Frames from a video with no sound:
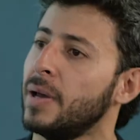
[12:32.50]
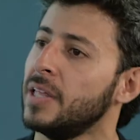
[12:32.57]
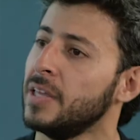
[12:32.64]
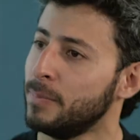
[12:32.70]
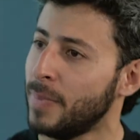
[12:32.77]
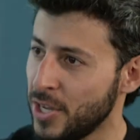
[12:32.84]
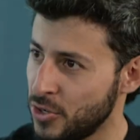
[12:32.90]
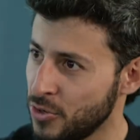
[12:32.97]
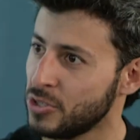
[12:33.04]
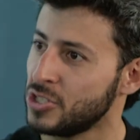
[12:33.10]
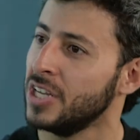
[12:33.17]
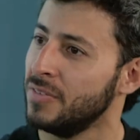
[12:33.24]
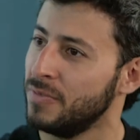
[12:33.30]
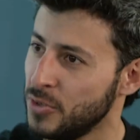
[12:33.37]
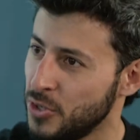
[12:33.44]
by, by
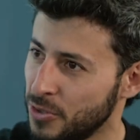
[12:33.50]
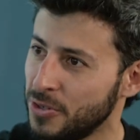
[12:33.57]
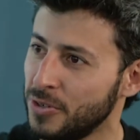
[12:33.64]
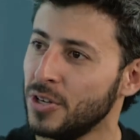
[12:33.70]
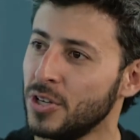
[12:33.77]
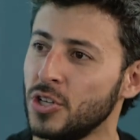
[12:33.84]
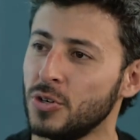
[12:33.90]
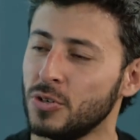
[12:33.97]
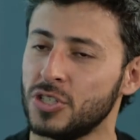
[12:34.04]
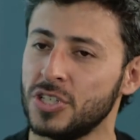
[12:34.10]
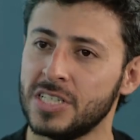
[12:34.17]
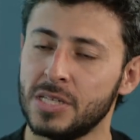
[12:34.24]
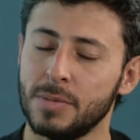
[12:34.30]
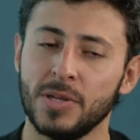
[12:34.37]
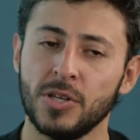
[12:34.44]
yourself your, your
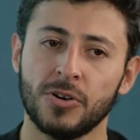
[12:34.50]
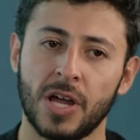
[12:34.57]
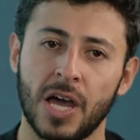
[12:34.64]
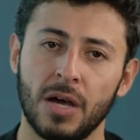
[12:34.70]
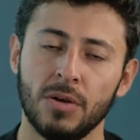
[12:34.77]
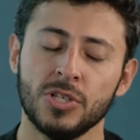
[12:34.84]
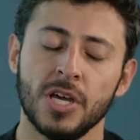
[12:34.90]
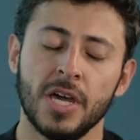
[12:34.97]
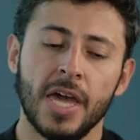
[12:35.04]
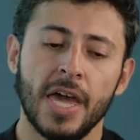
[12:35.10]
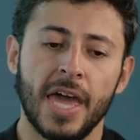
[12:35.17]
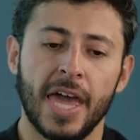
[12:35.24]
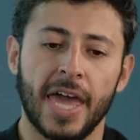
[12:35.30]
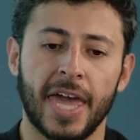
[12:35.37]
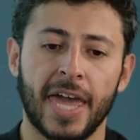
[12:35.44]
system in your house.
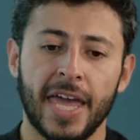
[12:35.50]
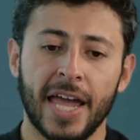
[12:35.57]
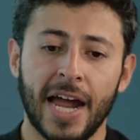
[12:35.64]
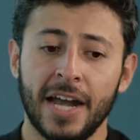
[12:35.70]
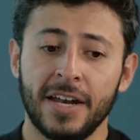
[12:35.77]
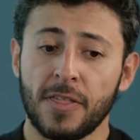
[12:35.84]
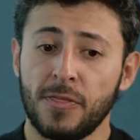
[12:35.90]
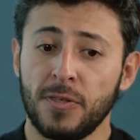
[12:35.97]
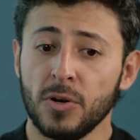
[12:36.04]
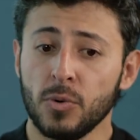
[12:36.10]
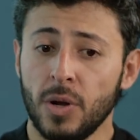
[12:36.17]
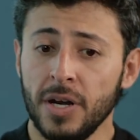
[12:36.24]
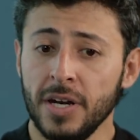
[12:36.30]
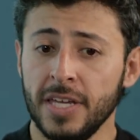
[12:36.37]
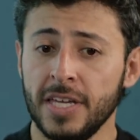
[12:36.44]
Uh, and the third
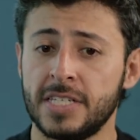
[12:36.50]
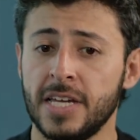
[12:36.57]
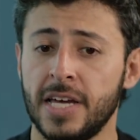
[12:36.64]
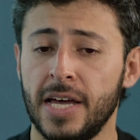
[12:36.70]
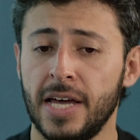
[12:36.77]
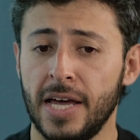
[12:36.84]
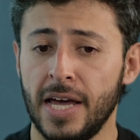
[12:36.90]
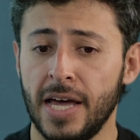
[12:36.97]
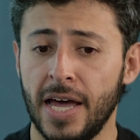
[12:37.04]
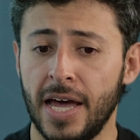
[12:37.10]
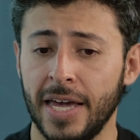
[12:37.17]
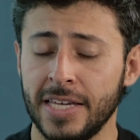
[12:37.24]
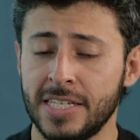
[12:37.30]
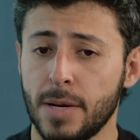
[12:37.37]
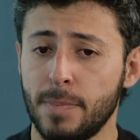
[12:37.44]
one is,
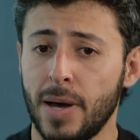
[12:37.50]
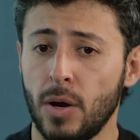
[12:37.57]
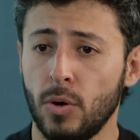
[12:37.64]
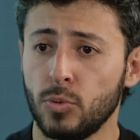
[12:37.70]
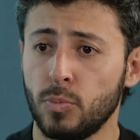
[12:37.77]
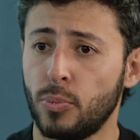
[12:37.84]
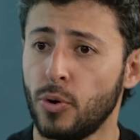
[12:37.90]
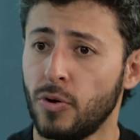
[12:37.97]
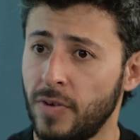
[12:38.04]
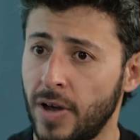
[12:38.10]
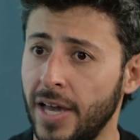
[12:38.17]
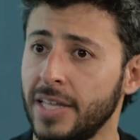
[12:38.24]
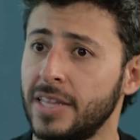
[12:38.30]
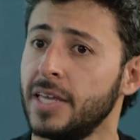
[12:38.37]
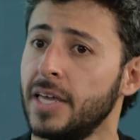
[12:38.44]
uh, is about
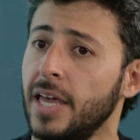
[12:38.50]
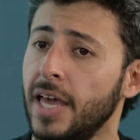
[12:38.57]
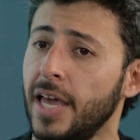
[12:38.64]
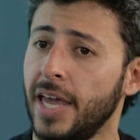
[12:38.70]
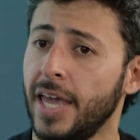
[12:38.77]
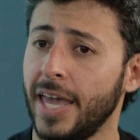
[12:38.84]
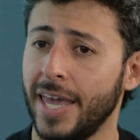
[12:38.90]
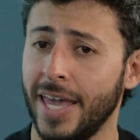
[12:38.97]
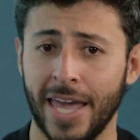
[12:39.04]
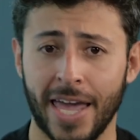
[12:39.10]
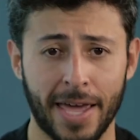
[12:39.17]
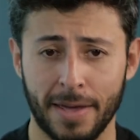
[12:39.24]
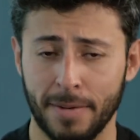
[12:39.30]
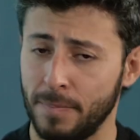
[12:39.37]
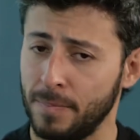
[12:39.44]
provide a uh,
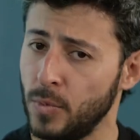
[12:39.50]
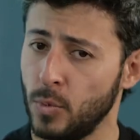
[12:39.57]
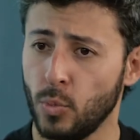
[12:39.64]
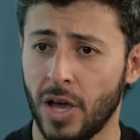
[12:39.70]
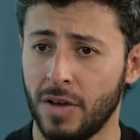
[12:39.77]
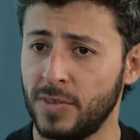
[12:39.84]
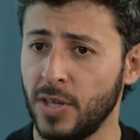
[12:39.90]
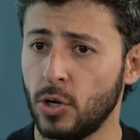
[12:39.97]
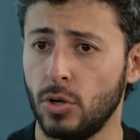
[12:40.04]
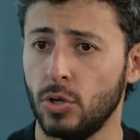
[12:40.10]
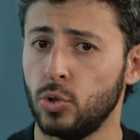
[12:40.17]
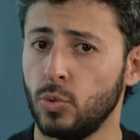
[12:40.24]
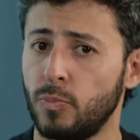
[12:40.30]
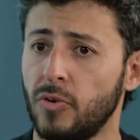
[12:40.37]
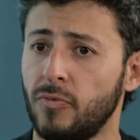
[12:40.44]
we have the goal
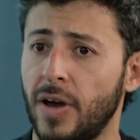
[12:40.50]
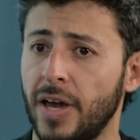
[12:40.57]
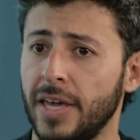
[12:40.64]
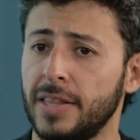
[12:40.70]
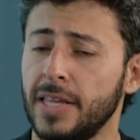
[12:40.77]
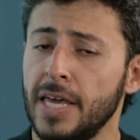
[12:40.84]
to provide